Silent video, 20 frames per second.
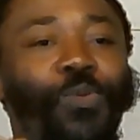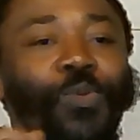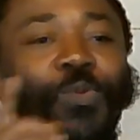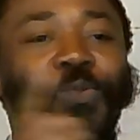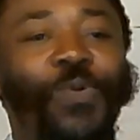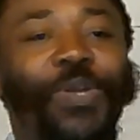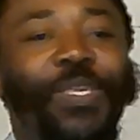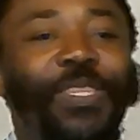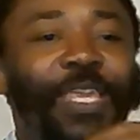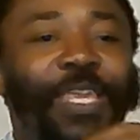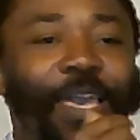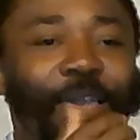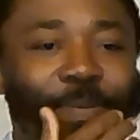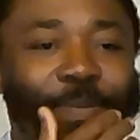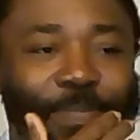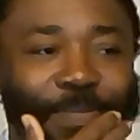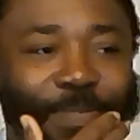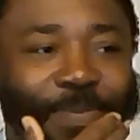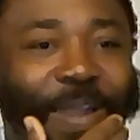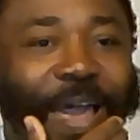with them.
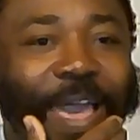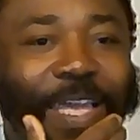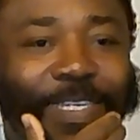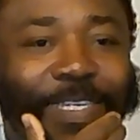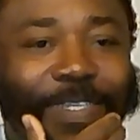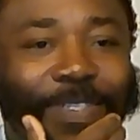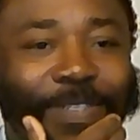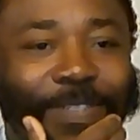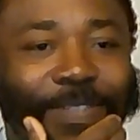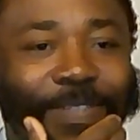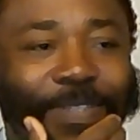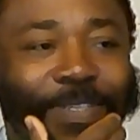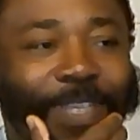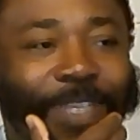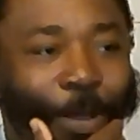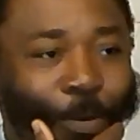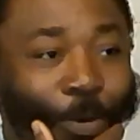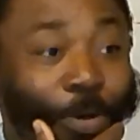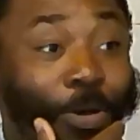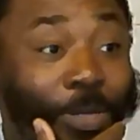Right?
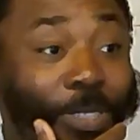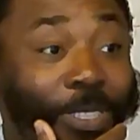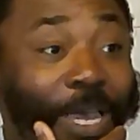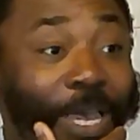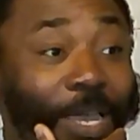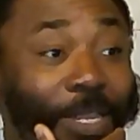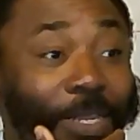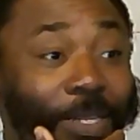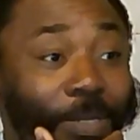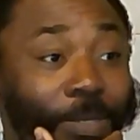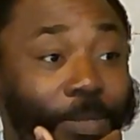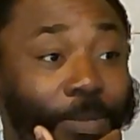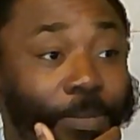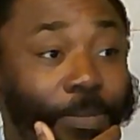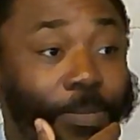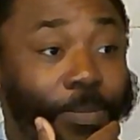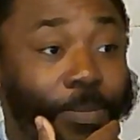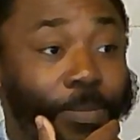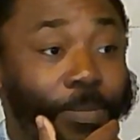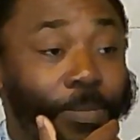That's what God said.
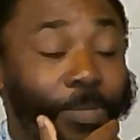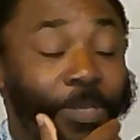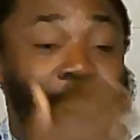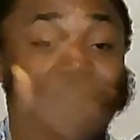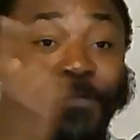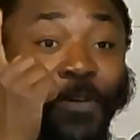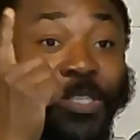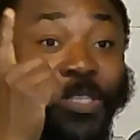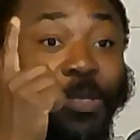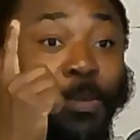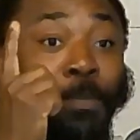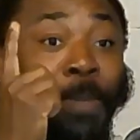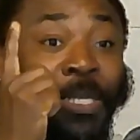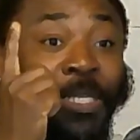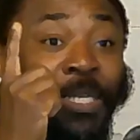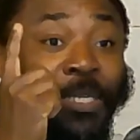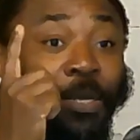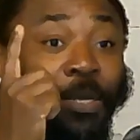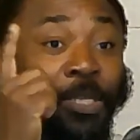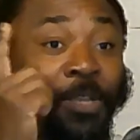the first
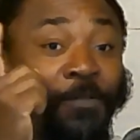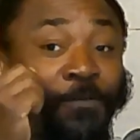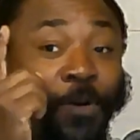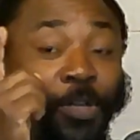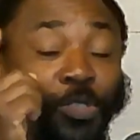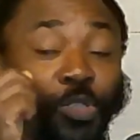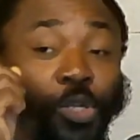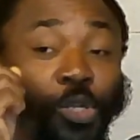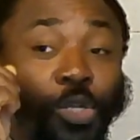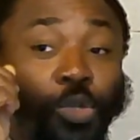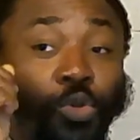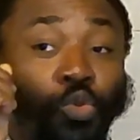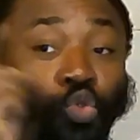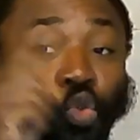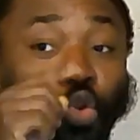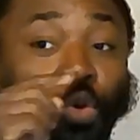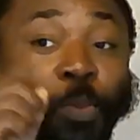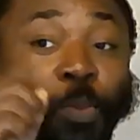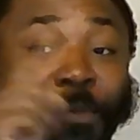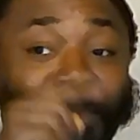
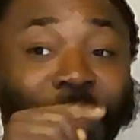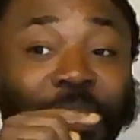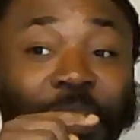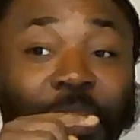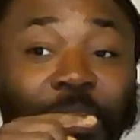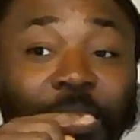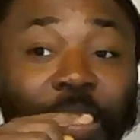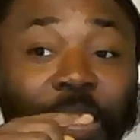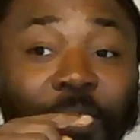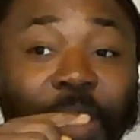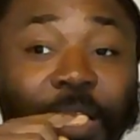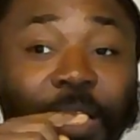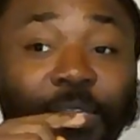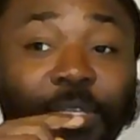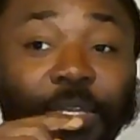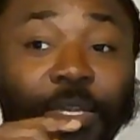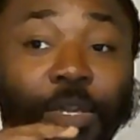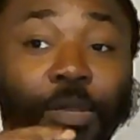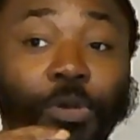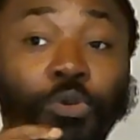group of messenger, right?
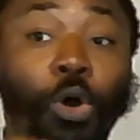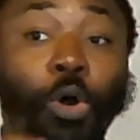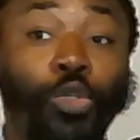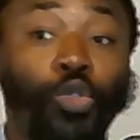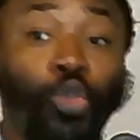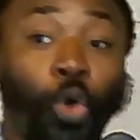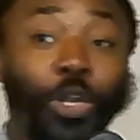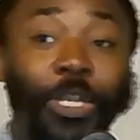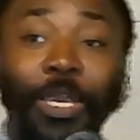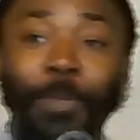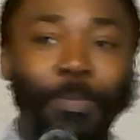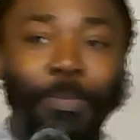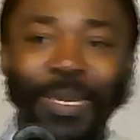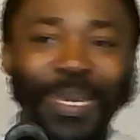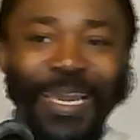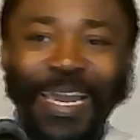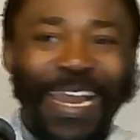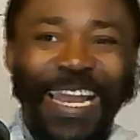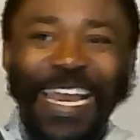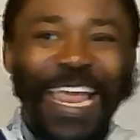God told him
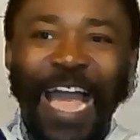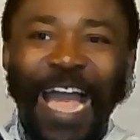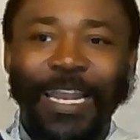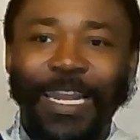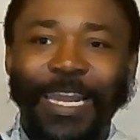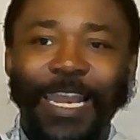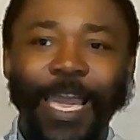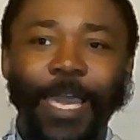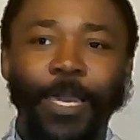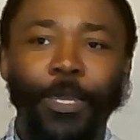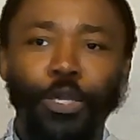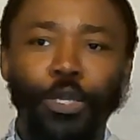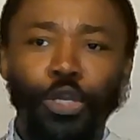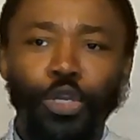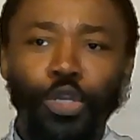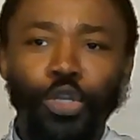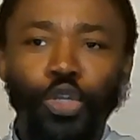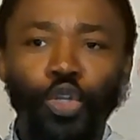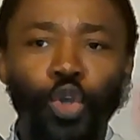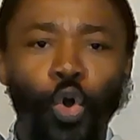clear and clear,
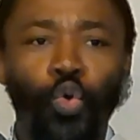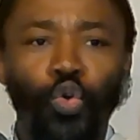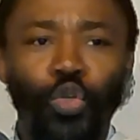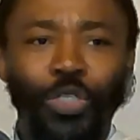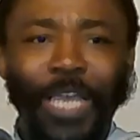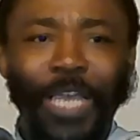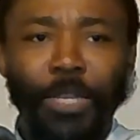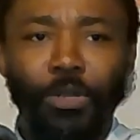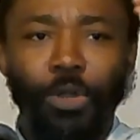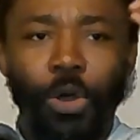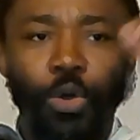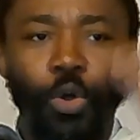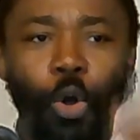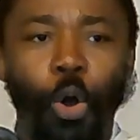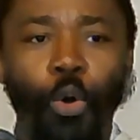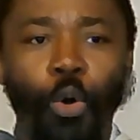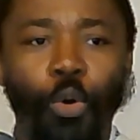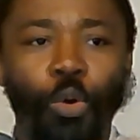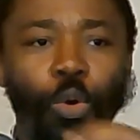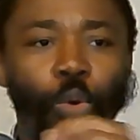you shall not
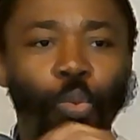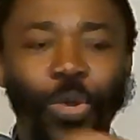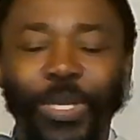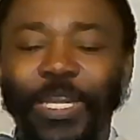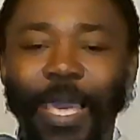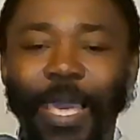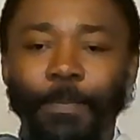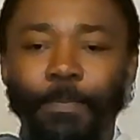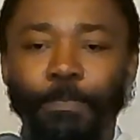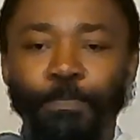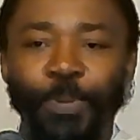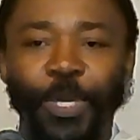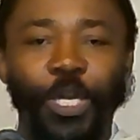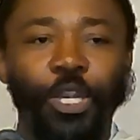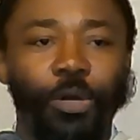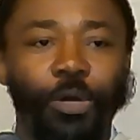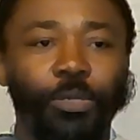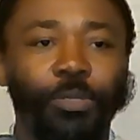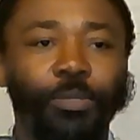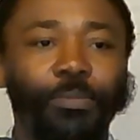go with them,
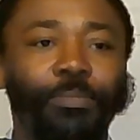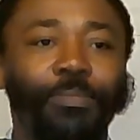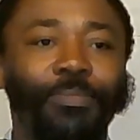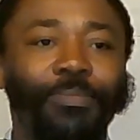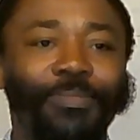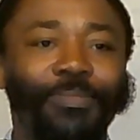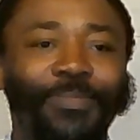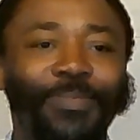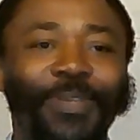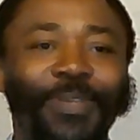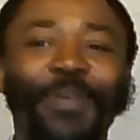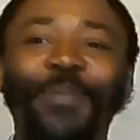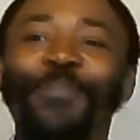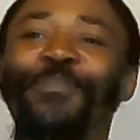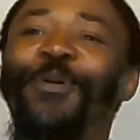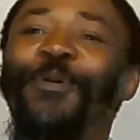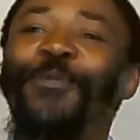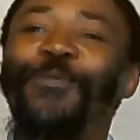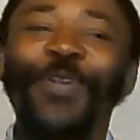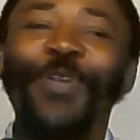period.
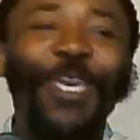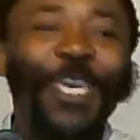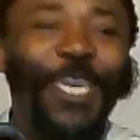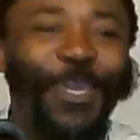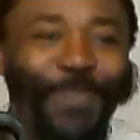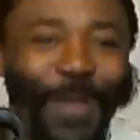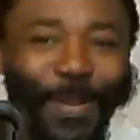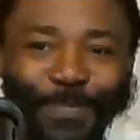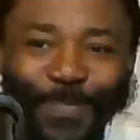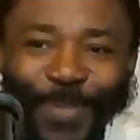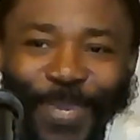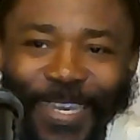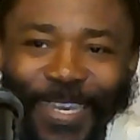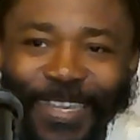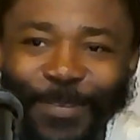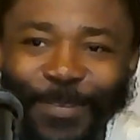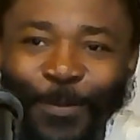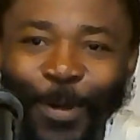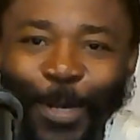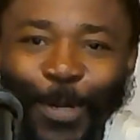But we human
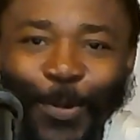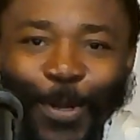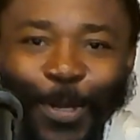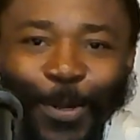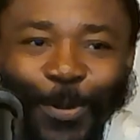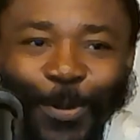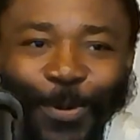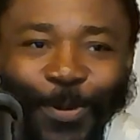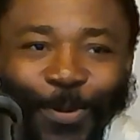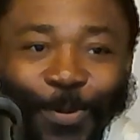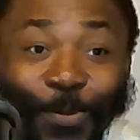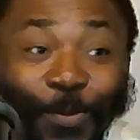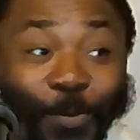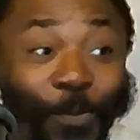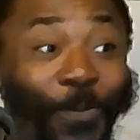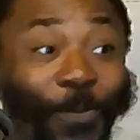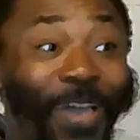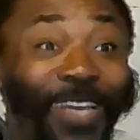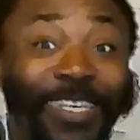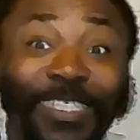beings, what do?
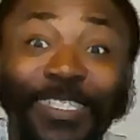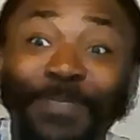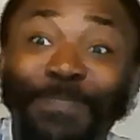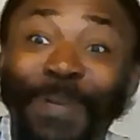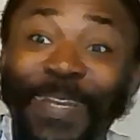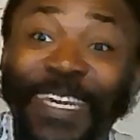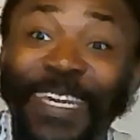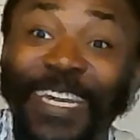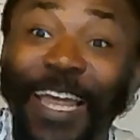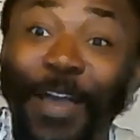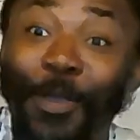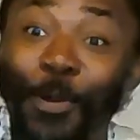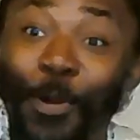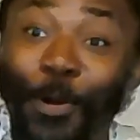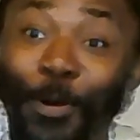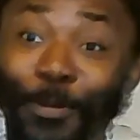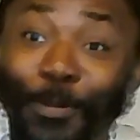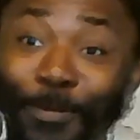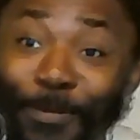We are smarter than God.